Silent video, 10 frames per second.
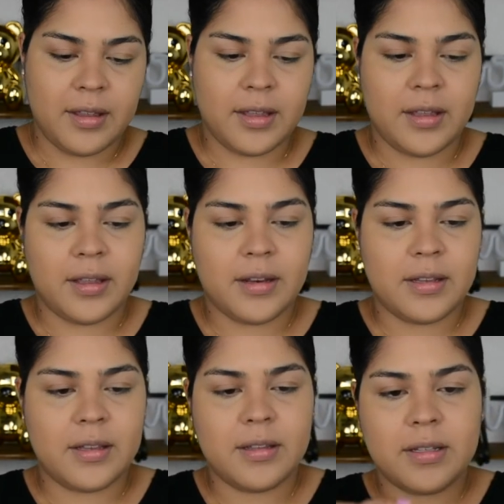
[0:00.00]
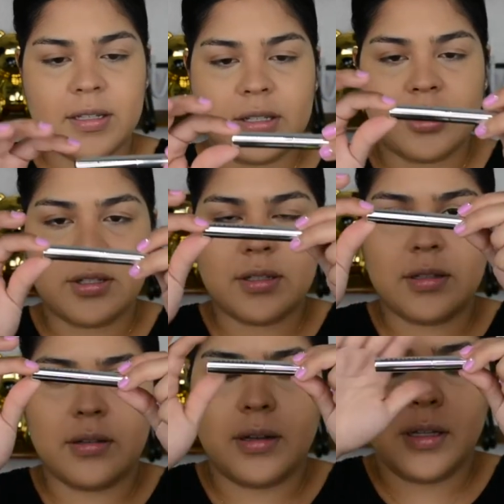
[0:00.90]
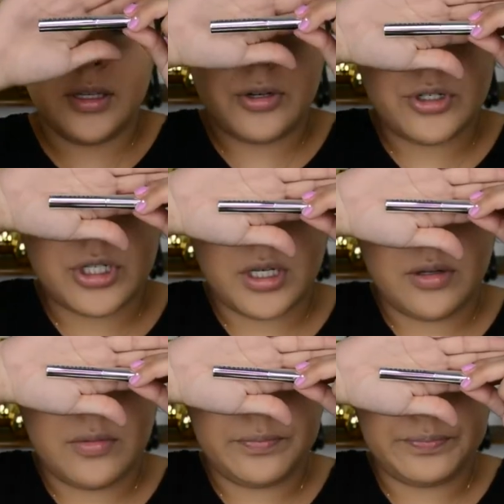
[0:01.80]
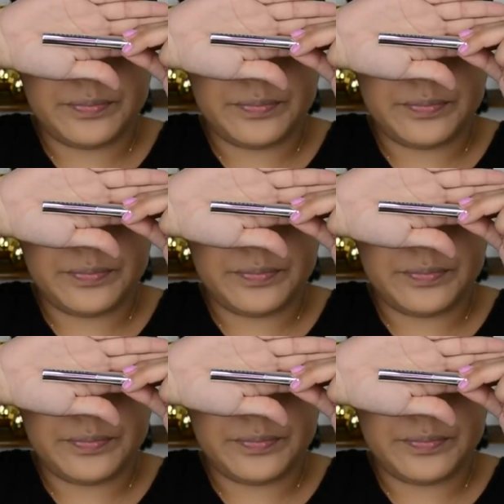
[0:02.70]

And this is just the clear gel.